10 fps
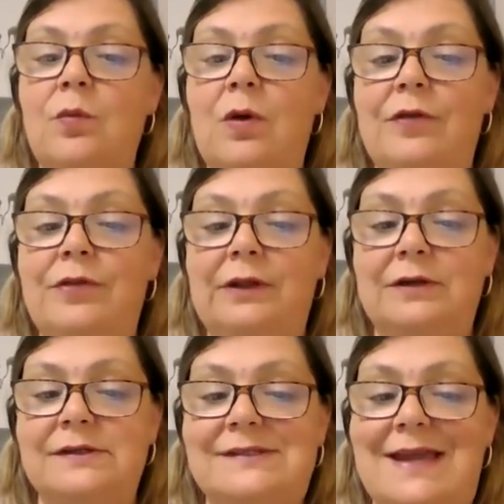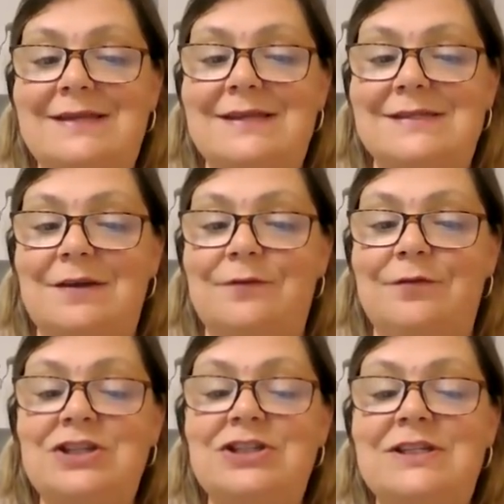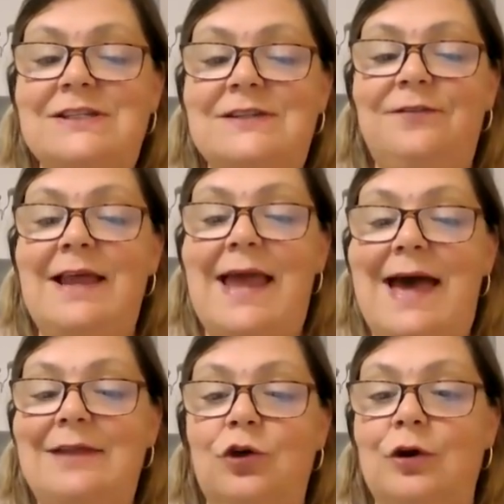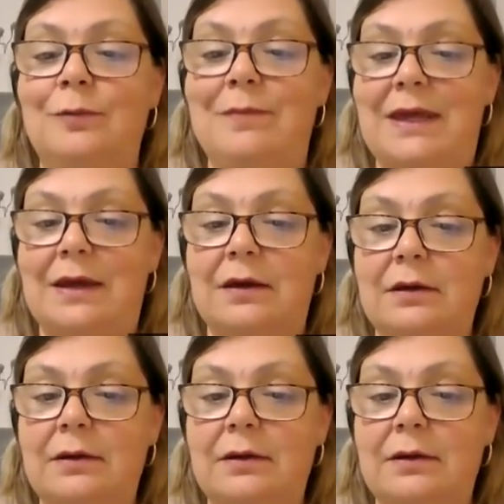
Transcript: well, the little sentence in French is fais-la dormir.